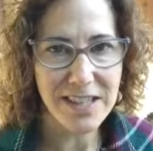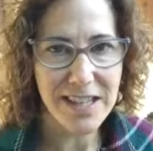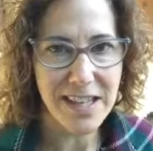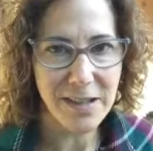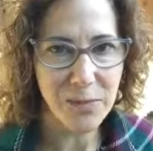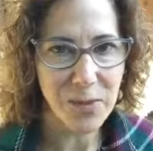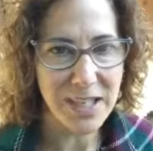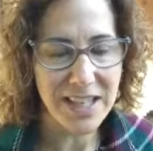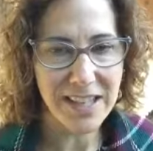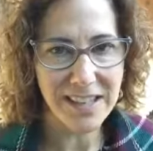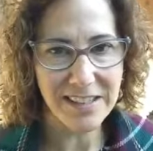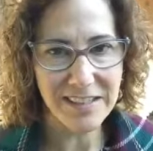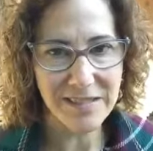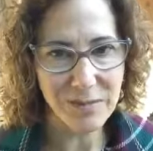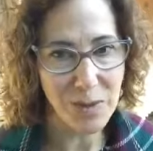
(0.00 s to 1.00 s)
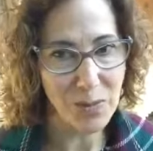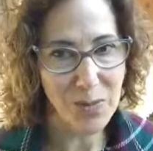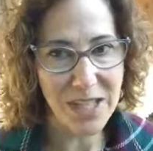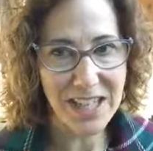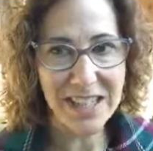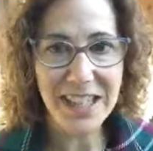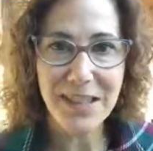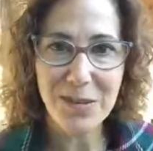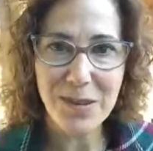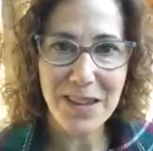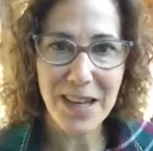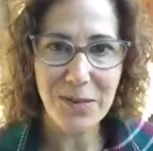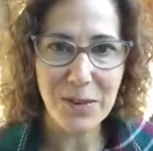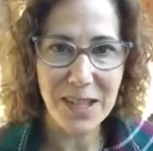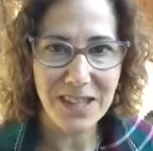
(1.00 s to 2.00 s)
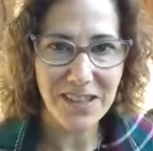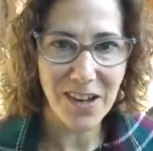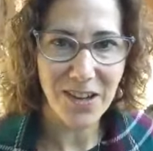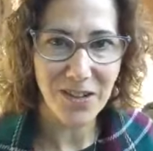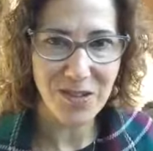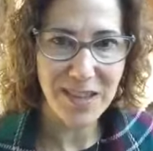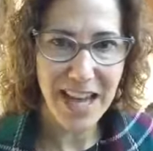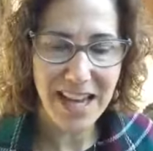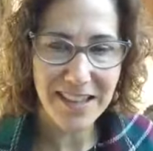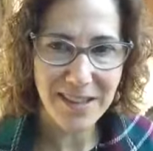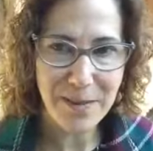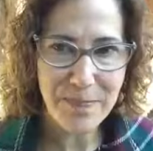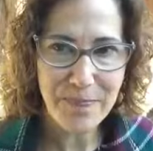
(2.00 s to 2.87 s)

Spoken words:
And when we connect with that, we can honor that.